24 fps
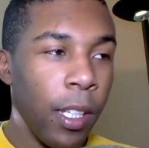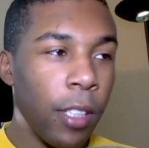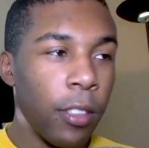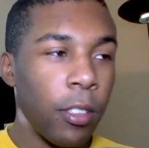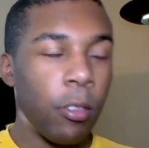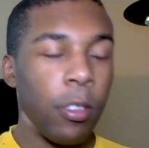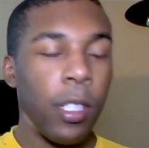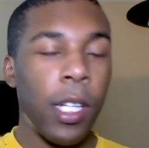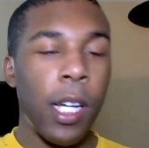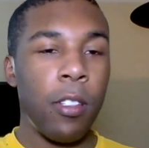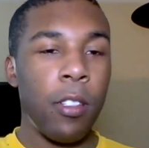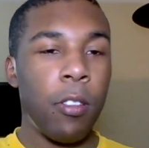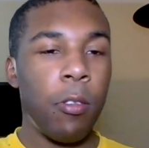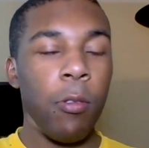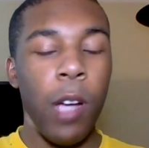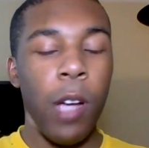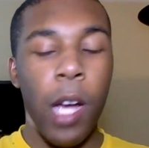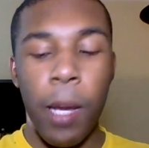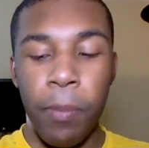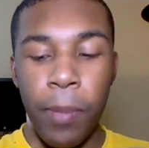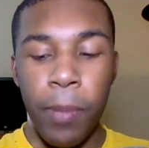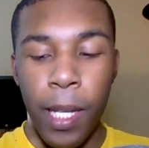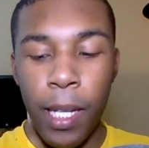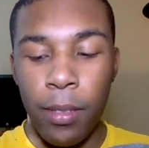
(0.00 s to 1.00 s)
So Natsu,
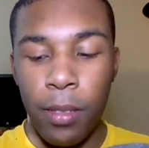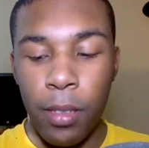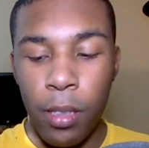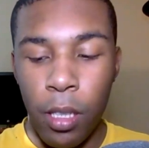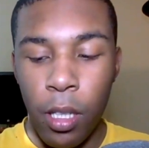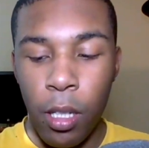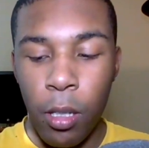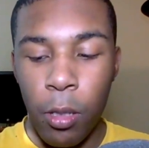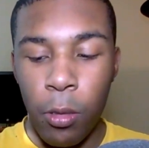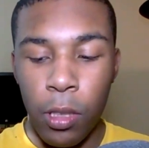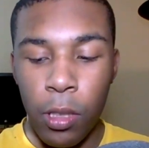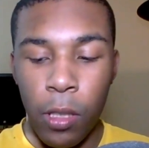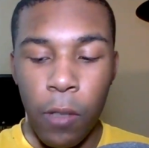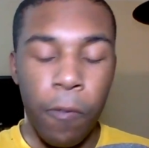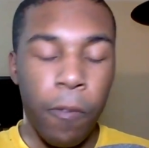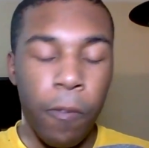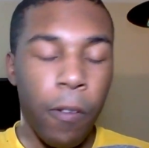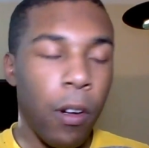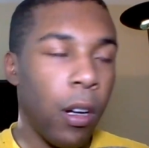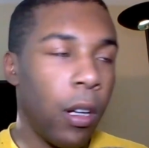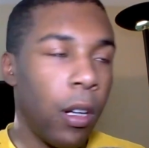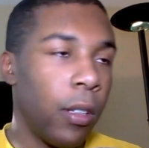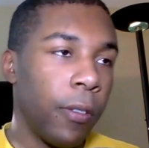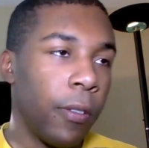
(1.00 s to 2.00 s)
I'm guessing, goes in
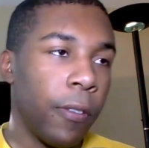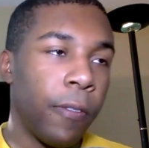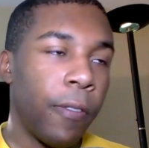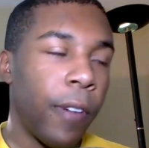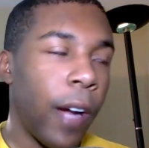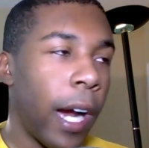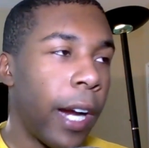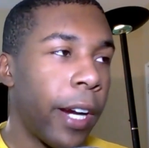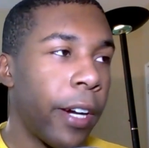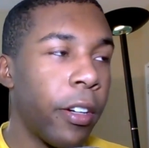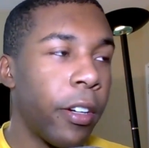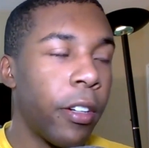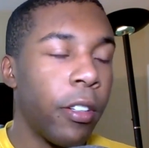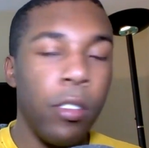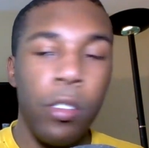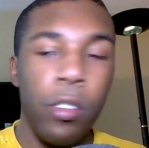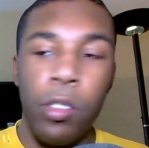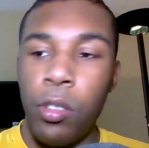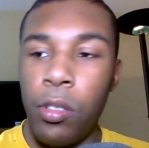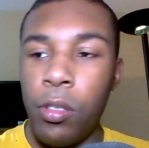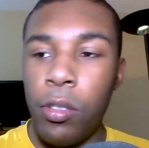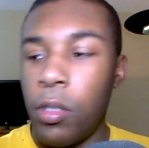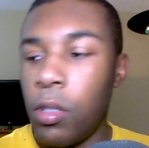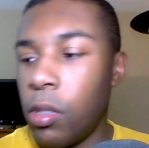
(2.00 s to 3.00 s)
for a fire
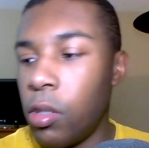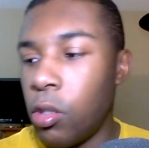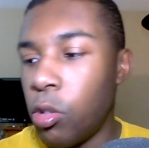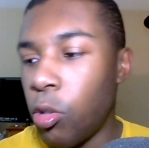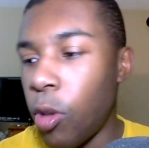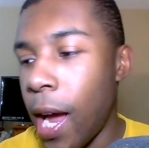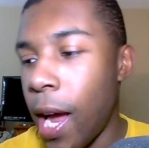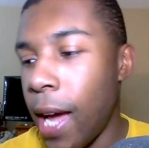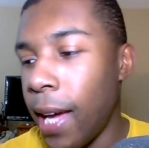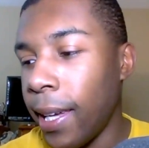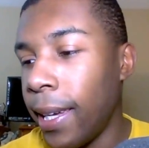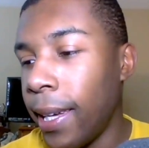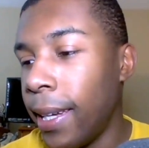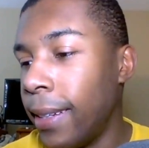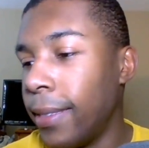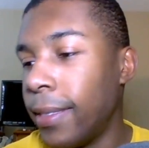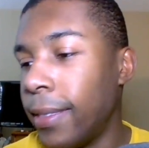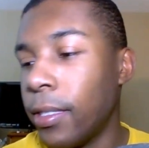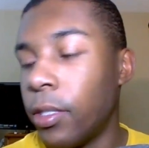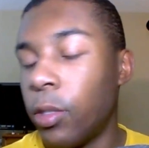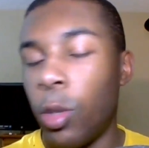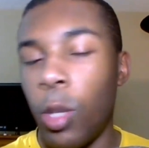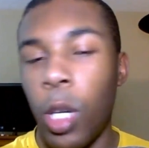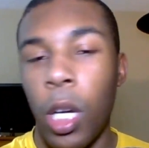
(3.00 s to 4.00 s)
dragon
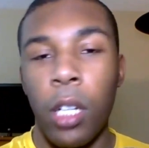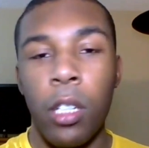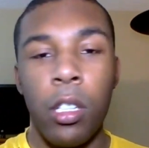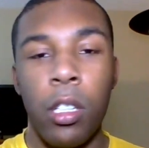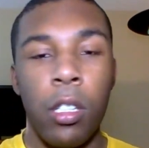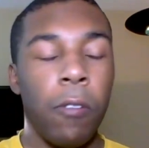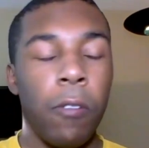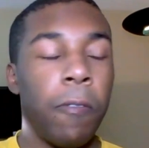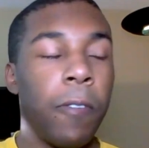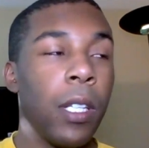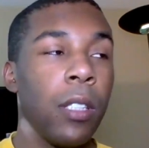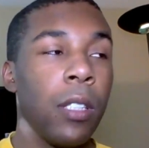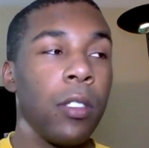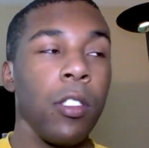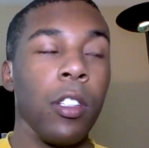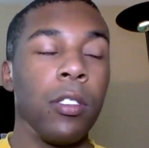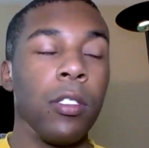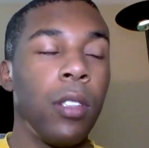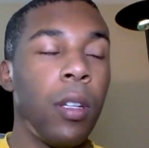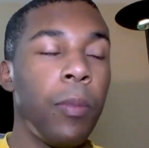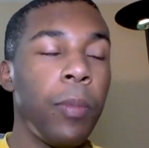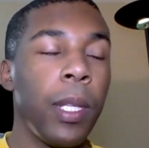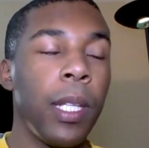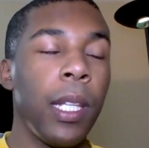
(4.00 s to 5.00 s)
destruction fist
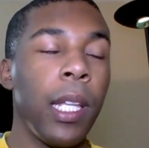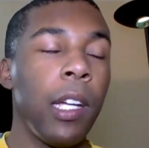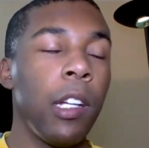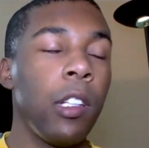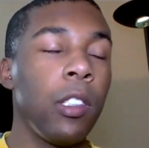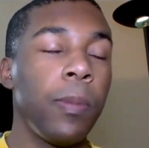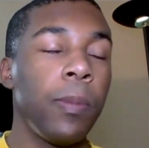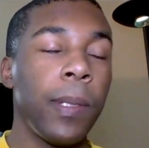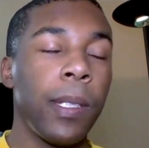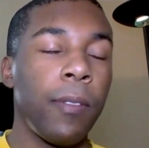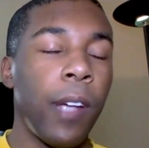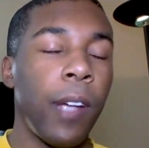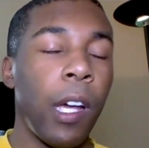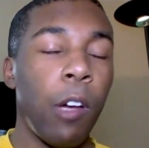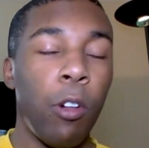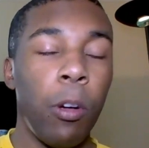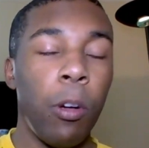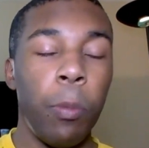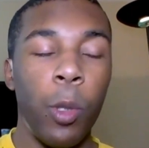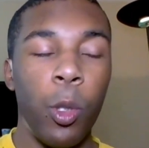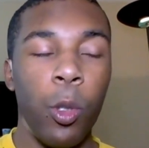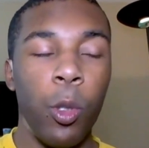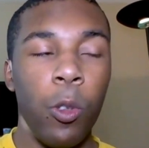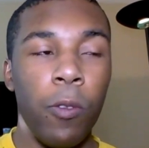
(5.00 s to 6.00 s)
or something. They don't specify
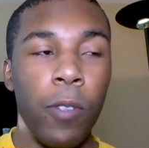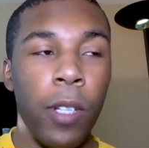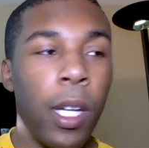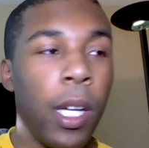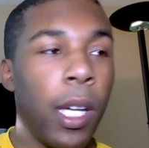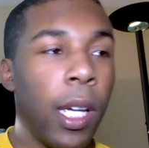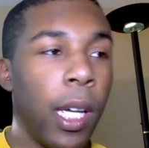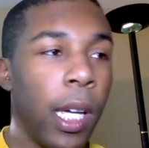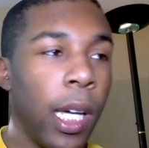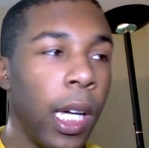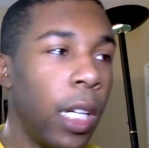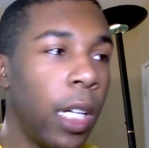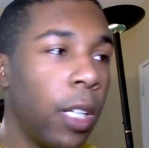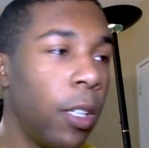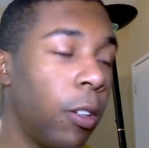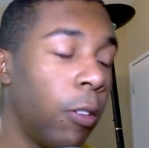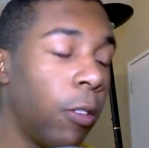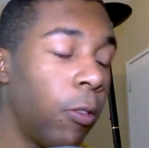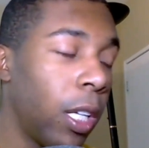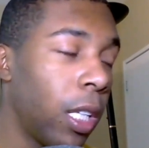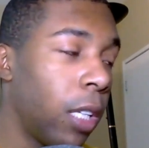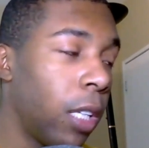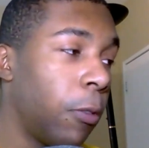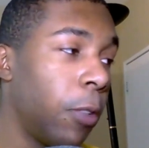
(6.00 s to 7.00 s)
what move. It,
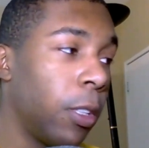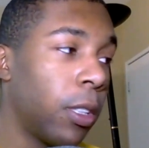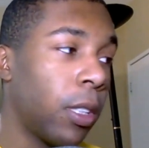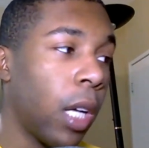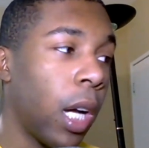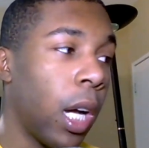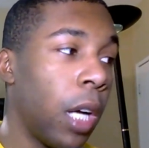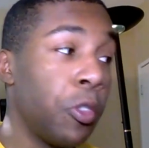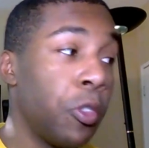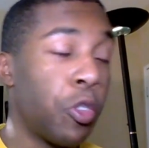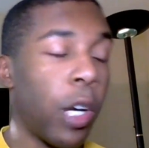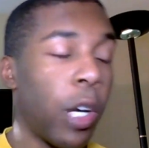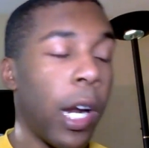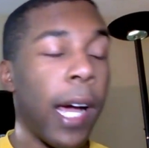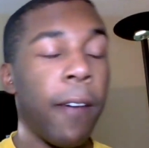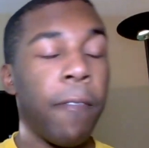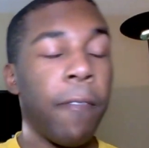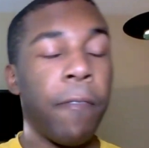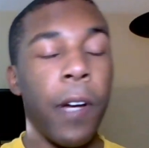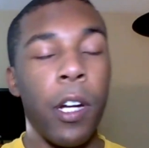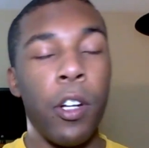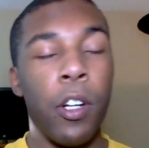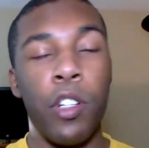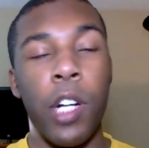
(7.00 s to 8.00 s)
uh, whether it was dry,
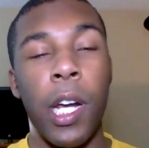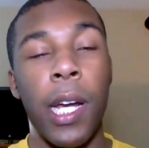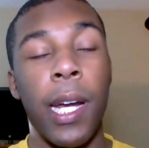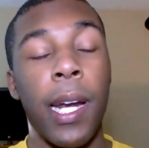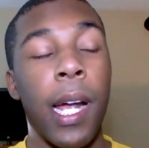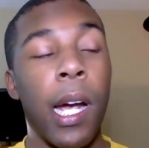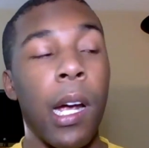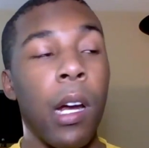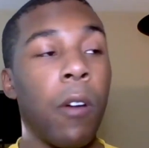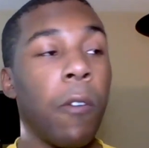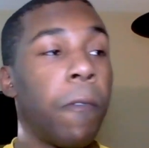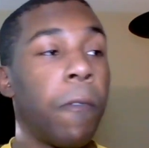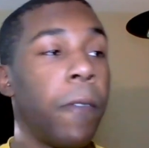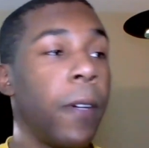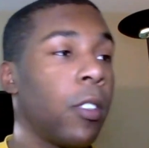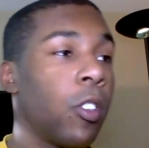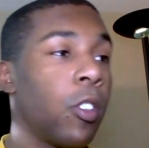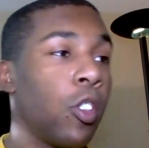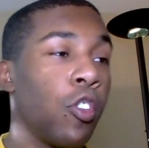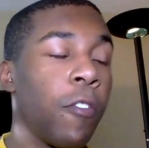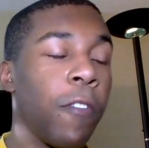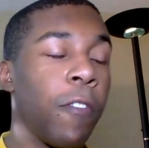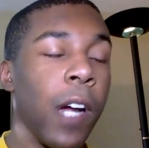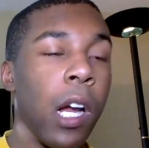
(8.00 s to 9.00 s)
fire dragon iron
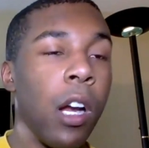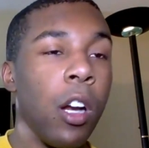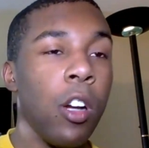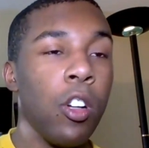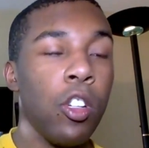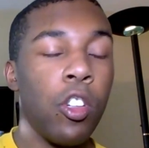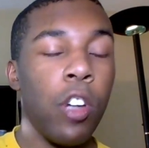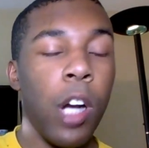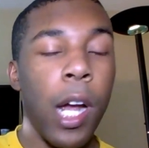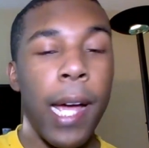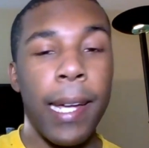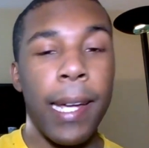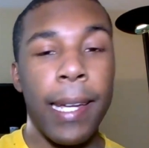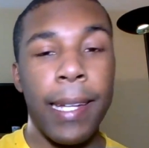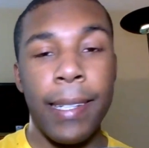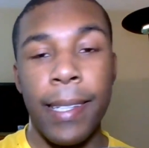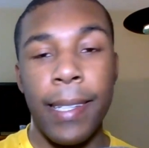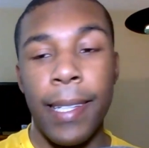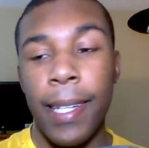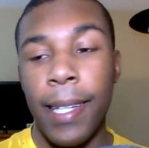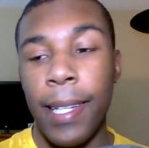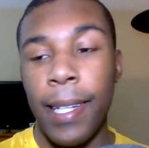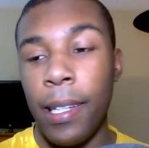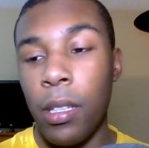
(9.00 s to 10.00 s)
fist or fire
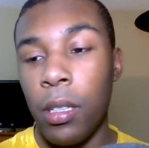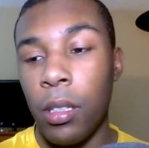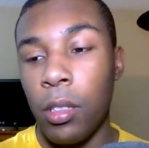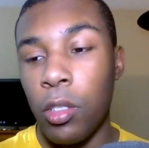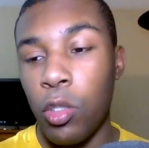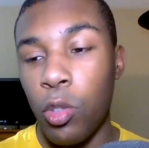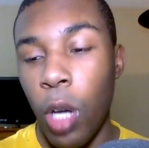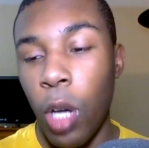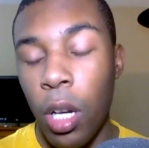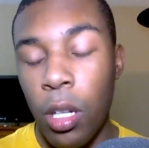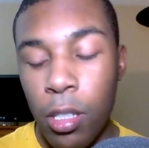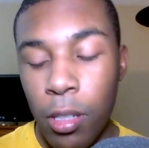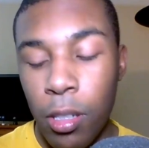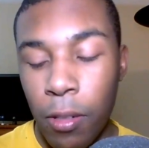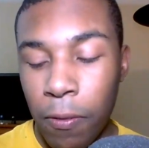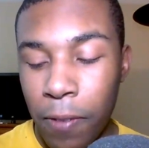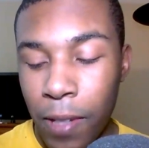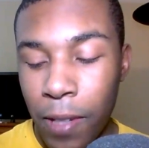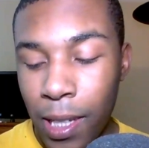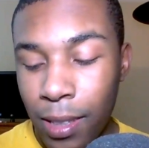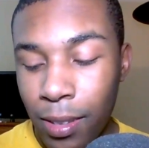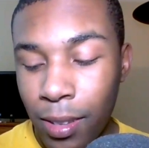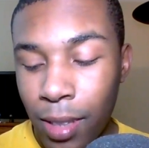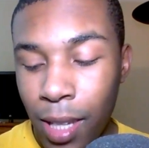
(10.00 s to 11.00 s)
dragon king destruction
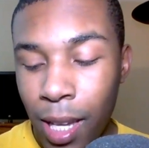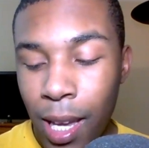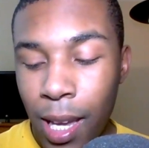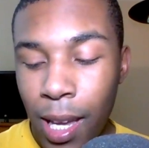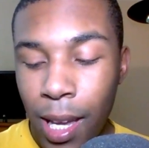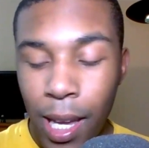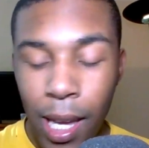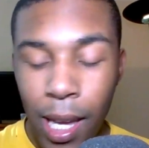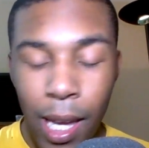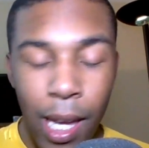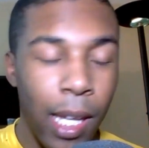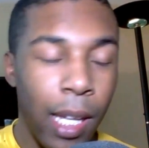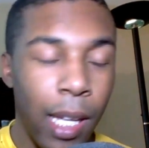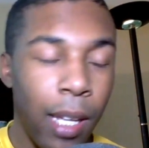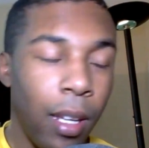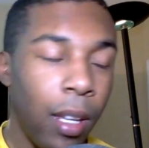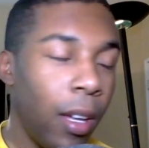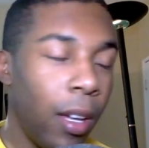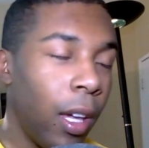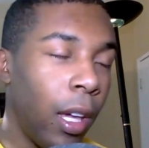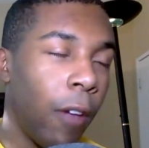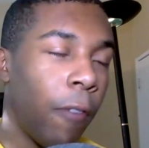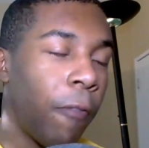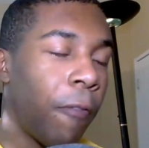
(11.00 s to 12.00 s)
fist,
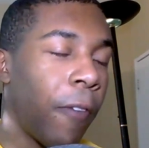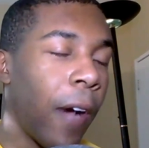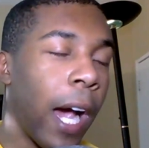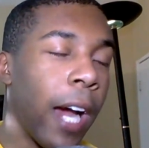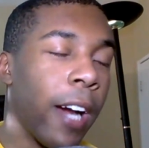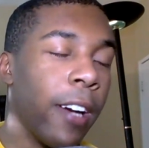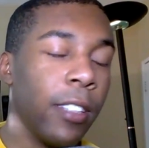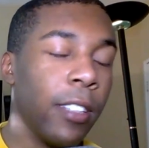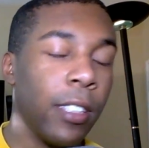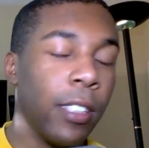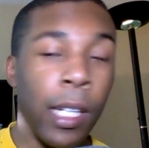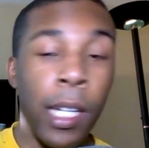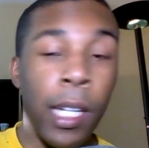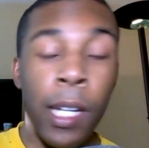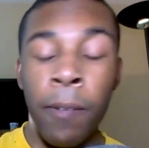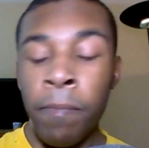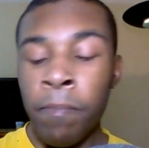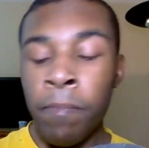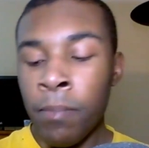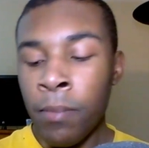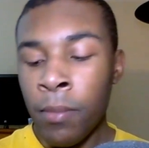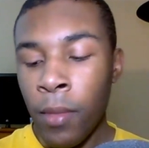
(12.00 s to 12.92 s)
he he fires it.